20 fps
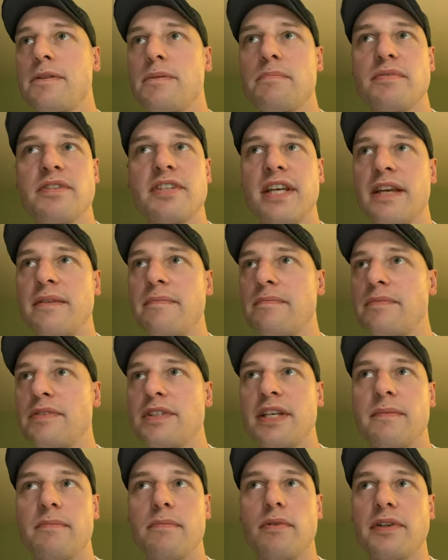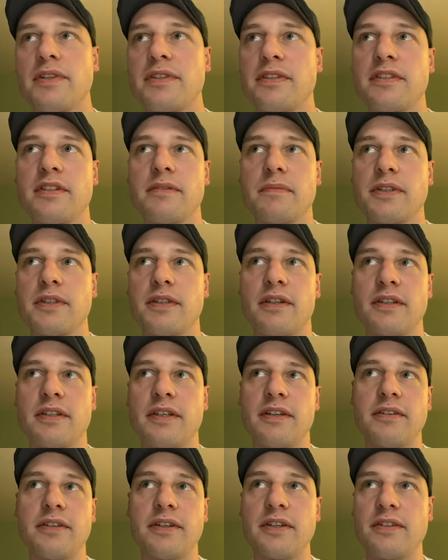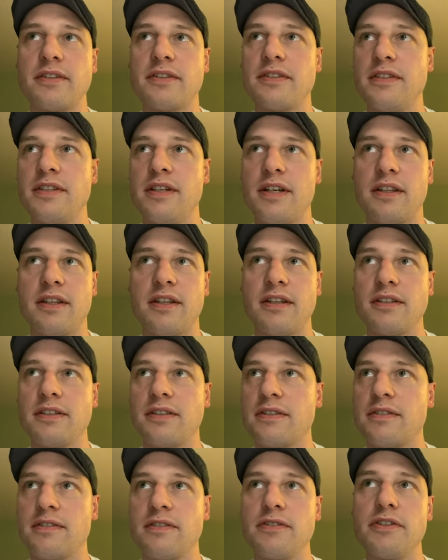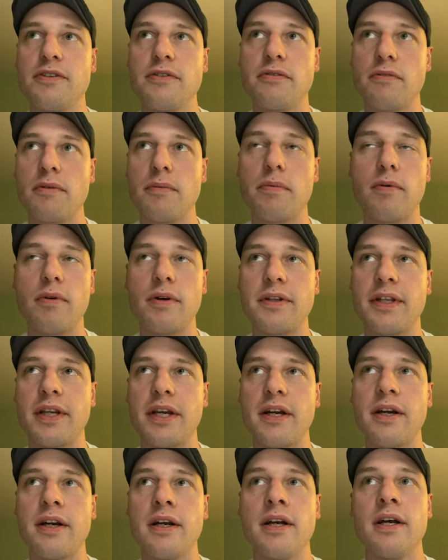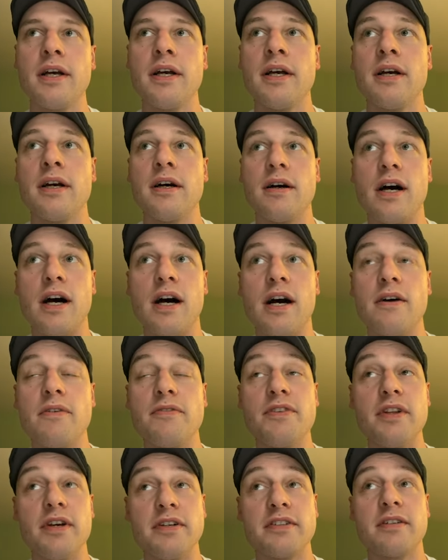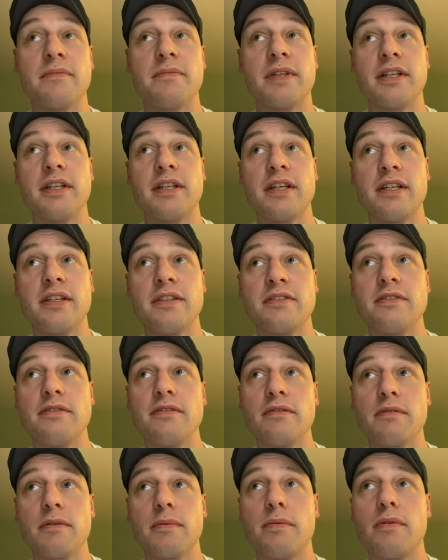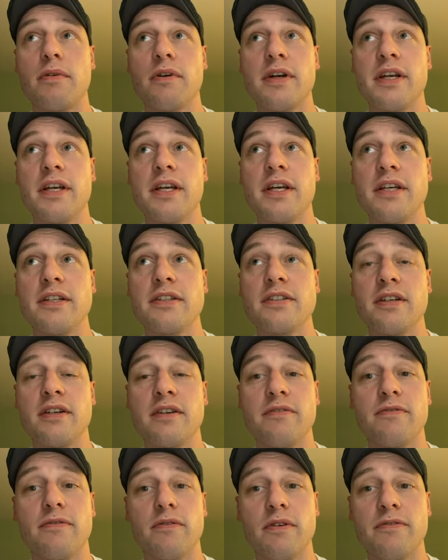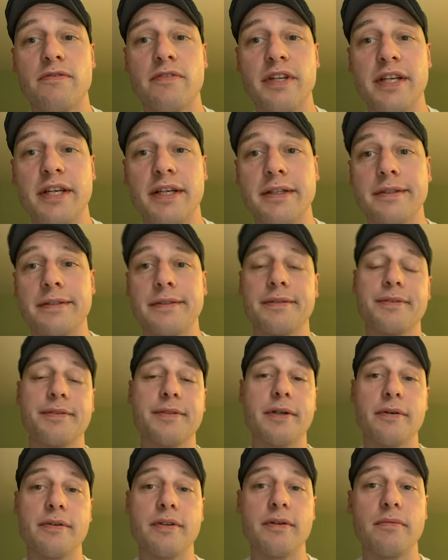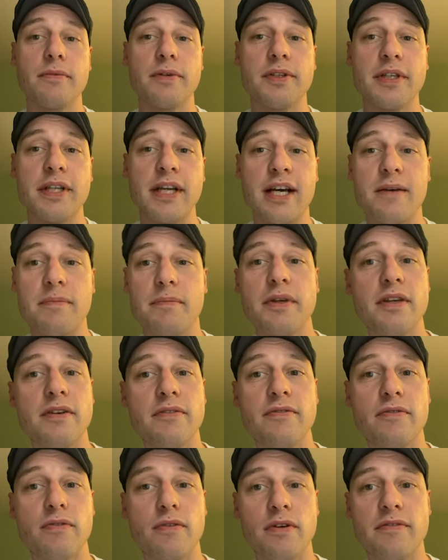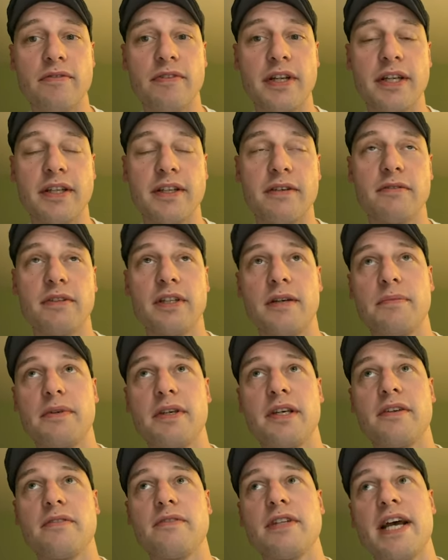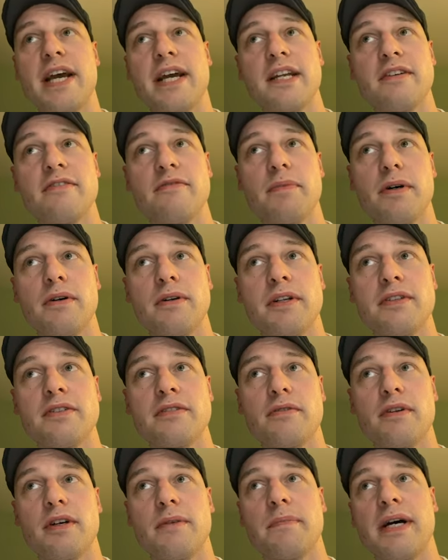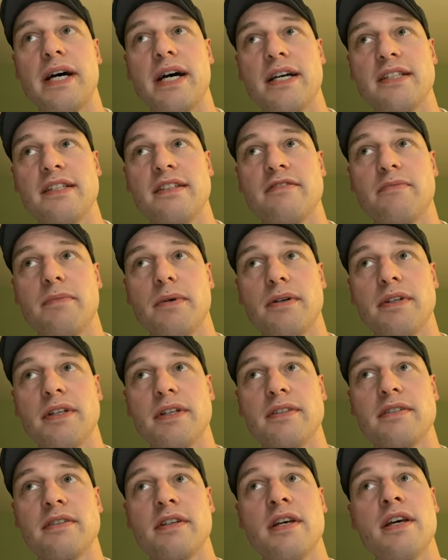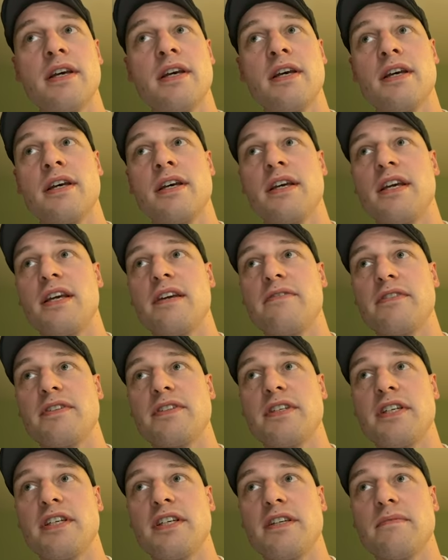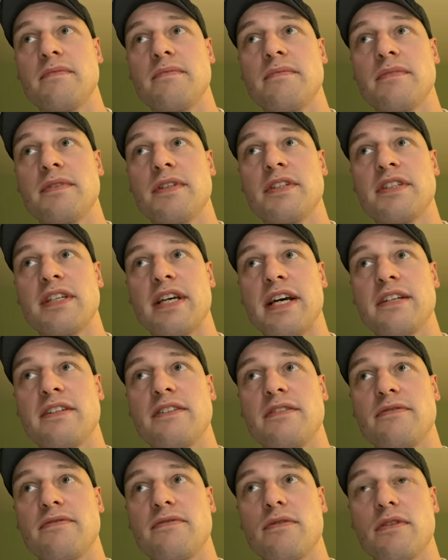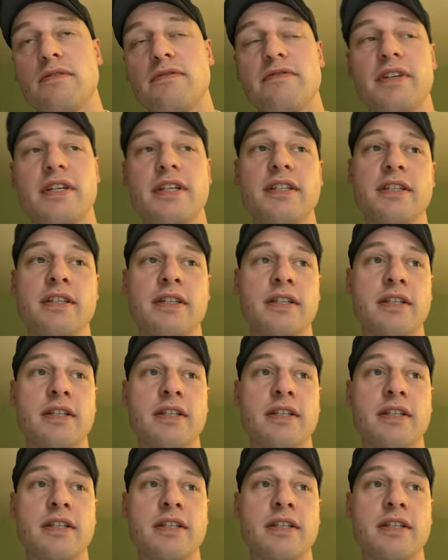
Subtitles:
same point system as all the other years. Nothing new to report there. Something that is new to report is forfeiting. So there will not be forfeiting. There will not be a negative bonus or a positive bonus if a team decides to forfeit